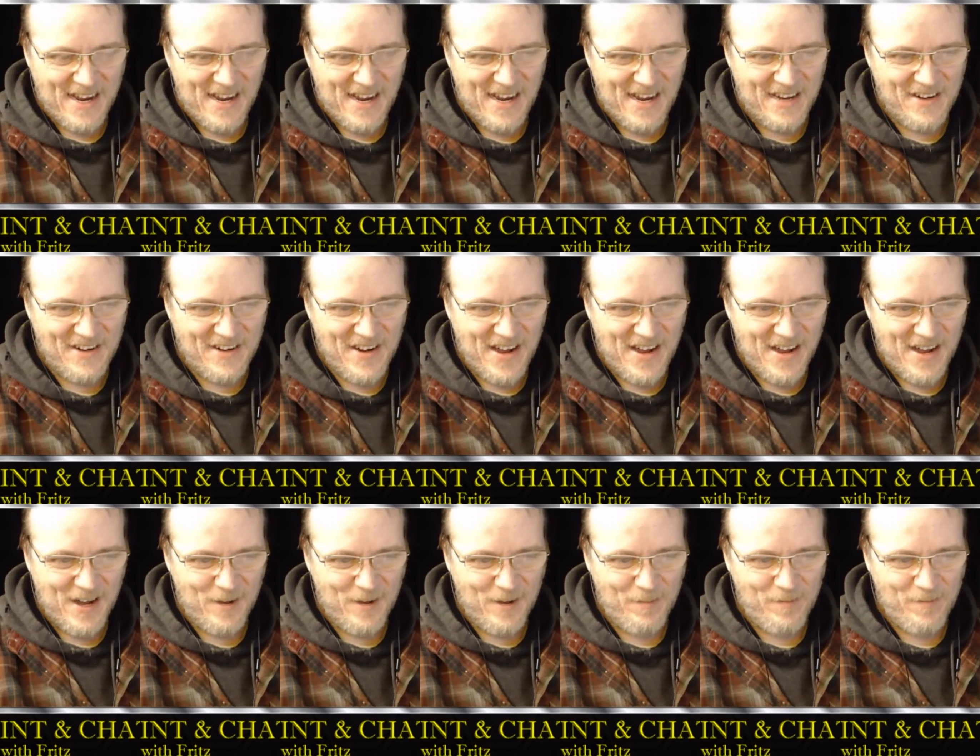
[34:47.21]
And
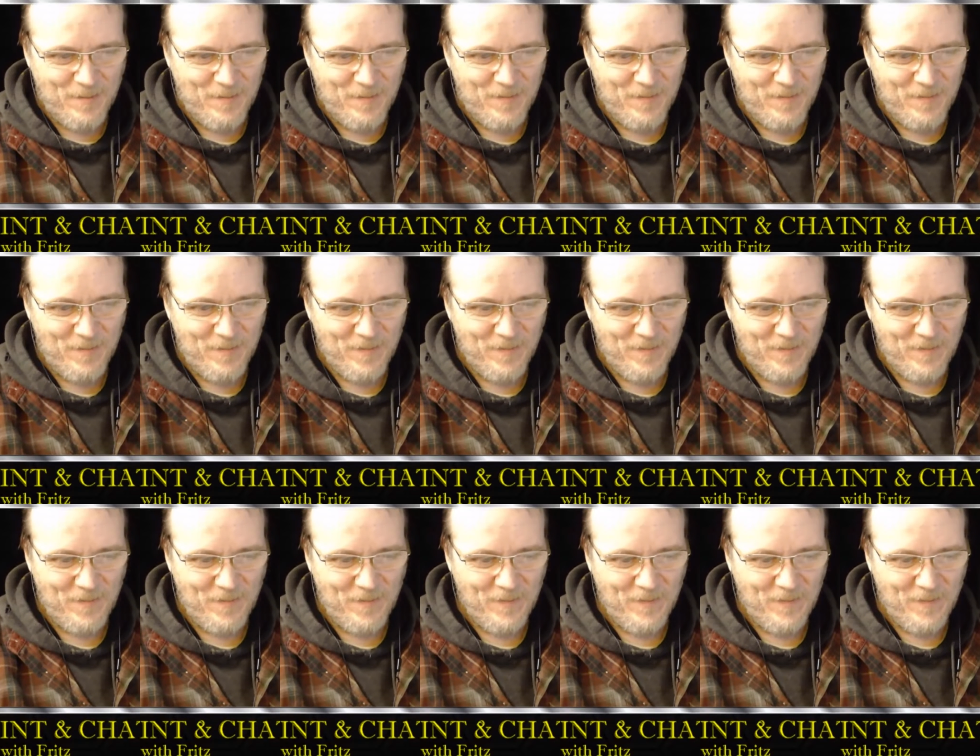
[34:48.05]

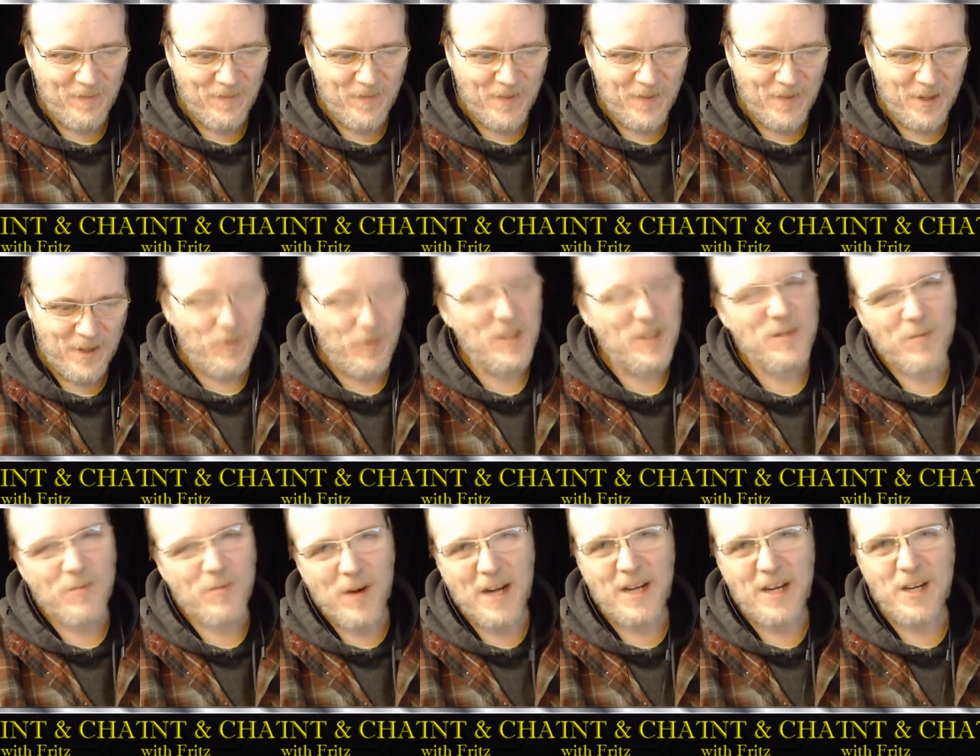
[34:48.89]
there was
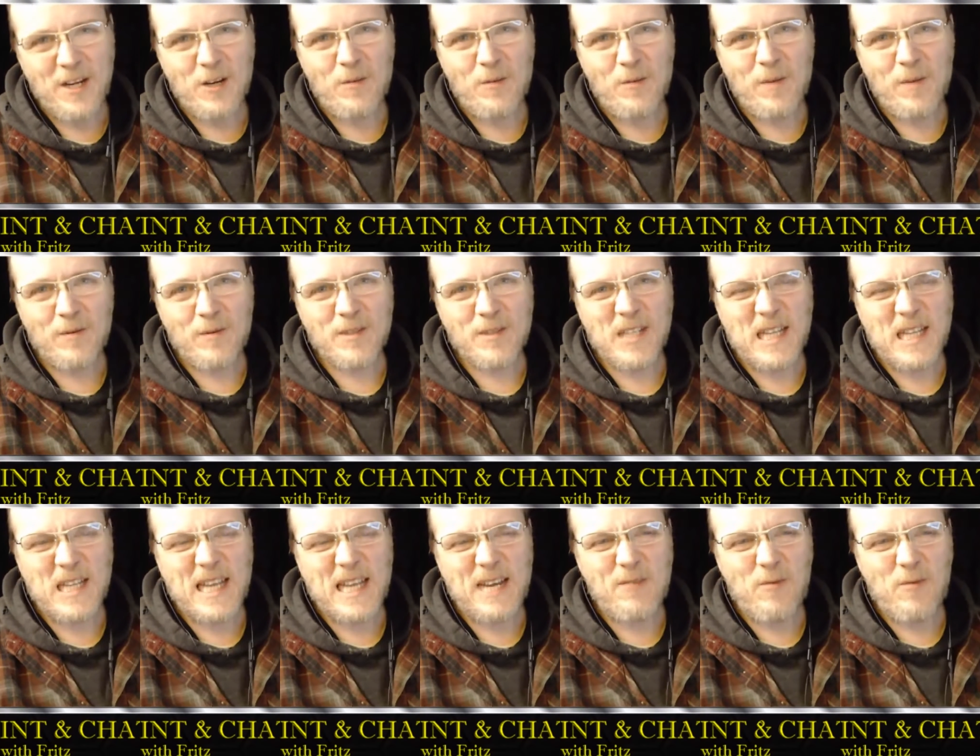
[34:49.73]
radio, but it was a
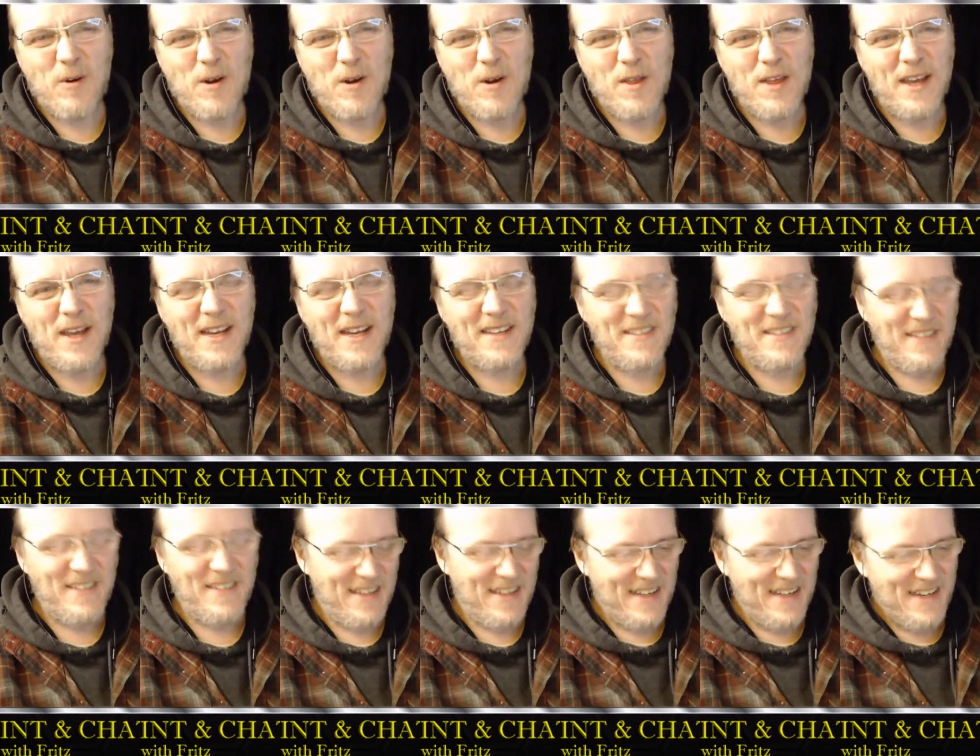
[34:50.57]
late war thing.
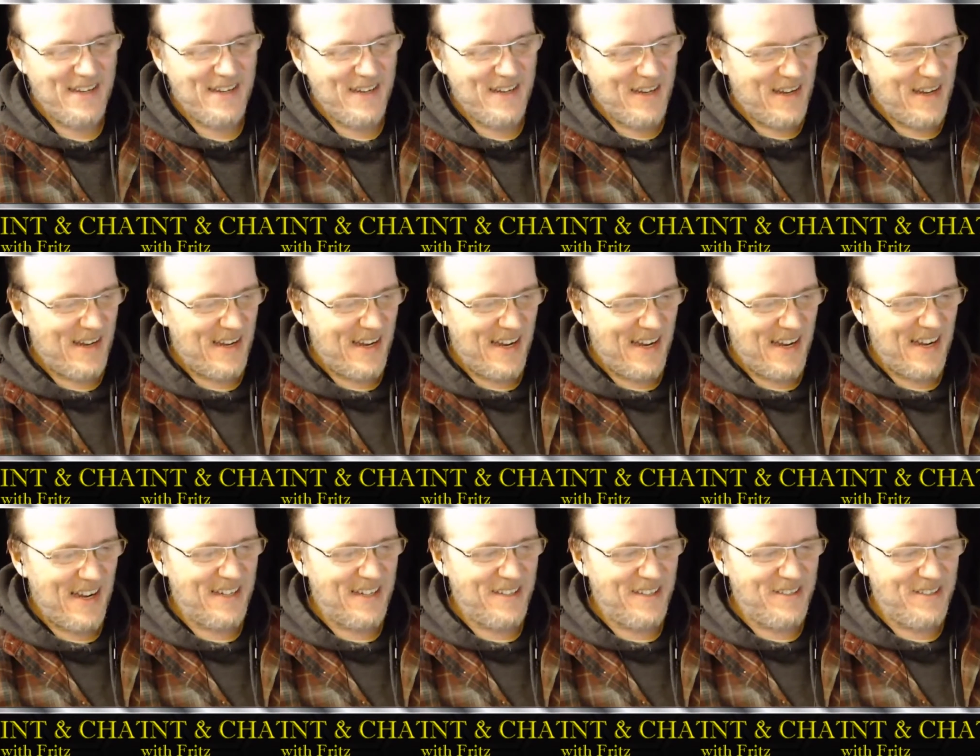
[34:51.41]

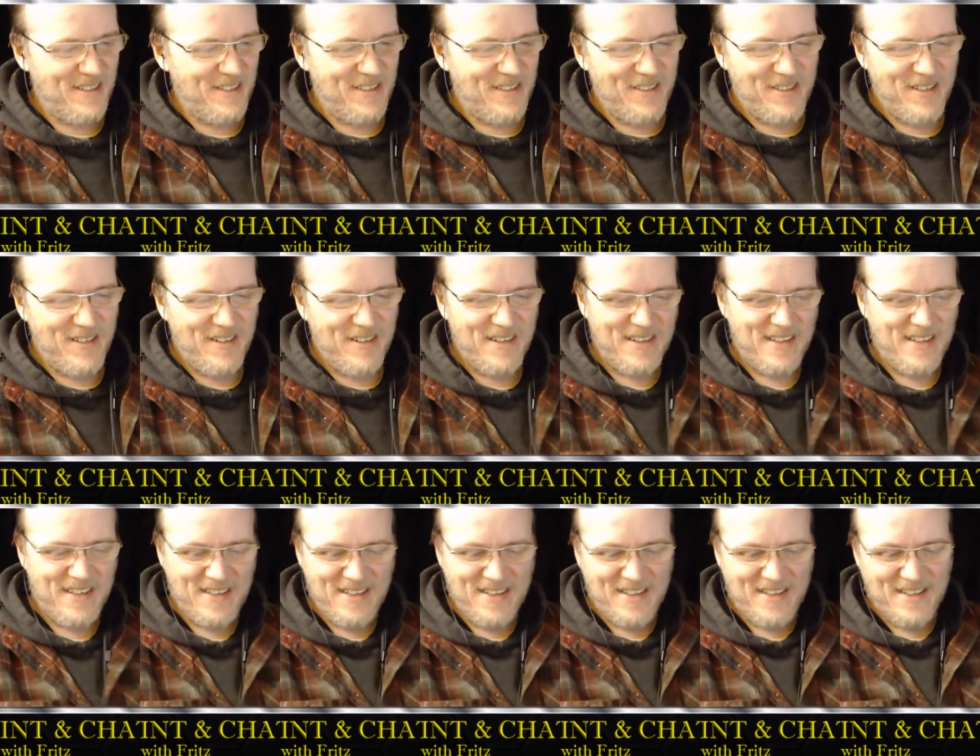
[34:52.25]
And it's
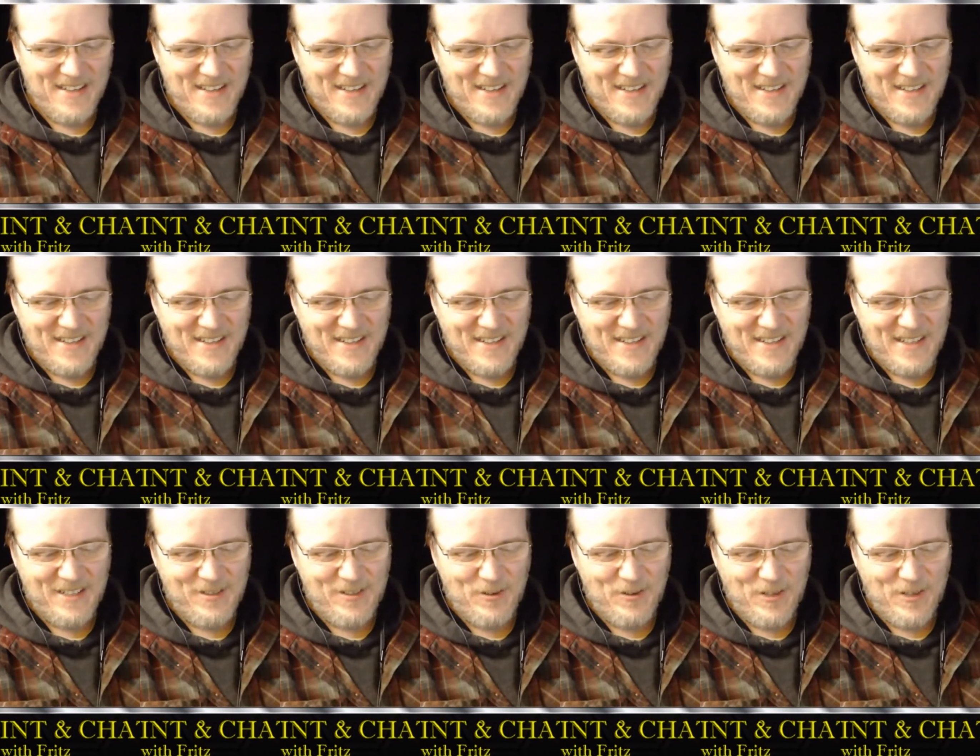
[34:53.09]

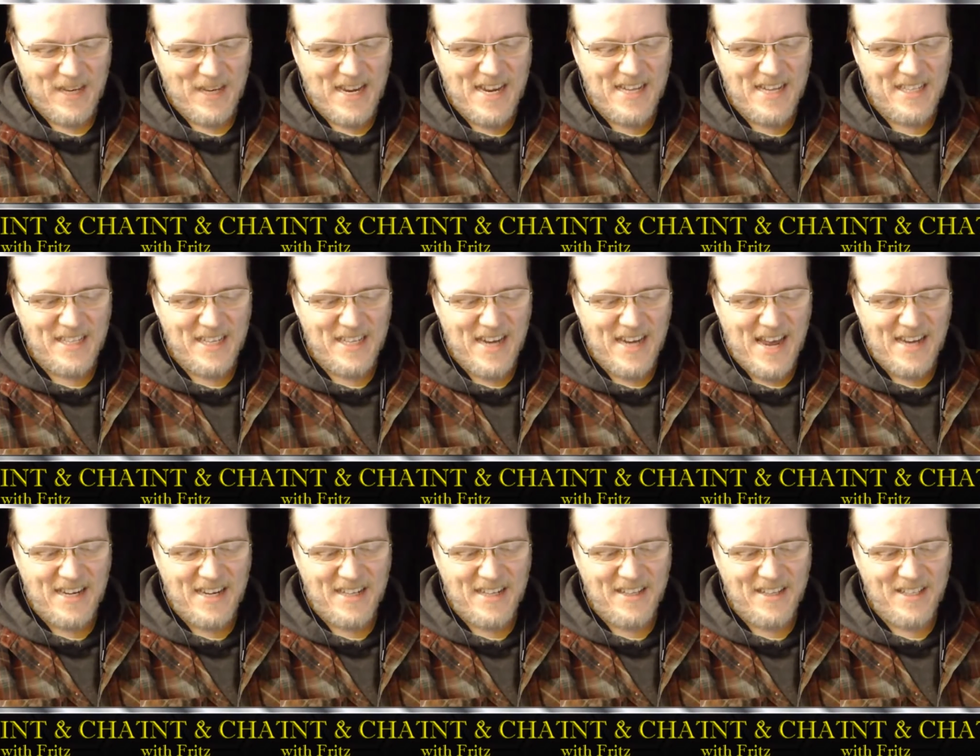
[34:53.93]
only hinted
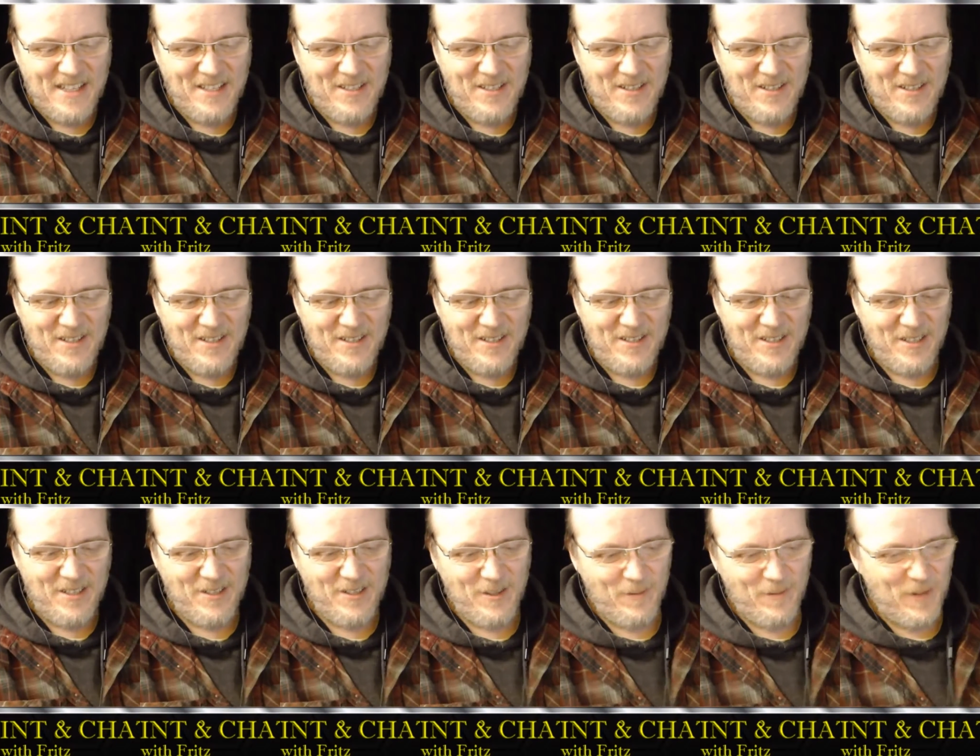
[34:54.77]
at in this
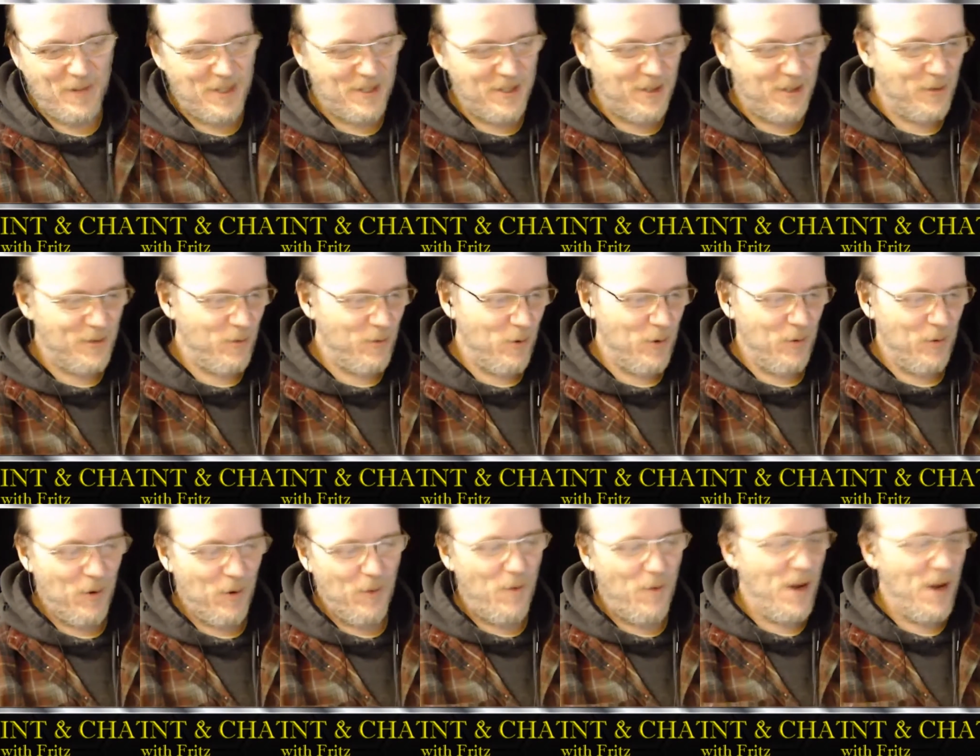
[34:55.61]
system because it's World
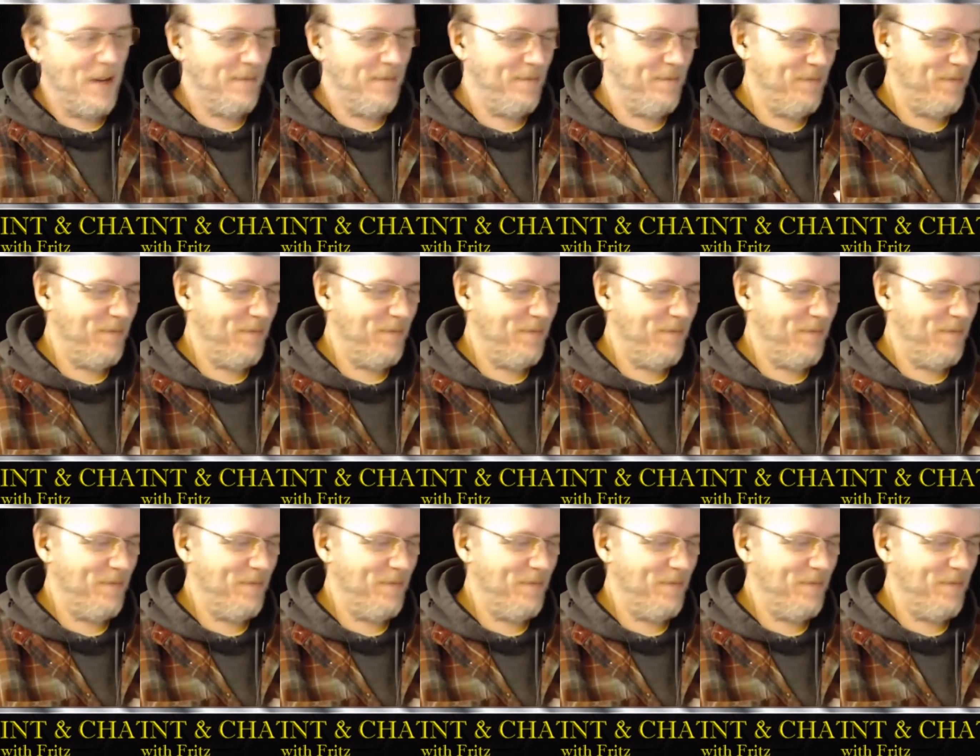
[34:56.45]
War I.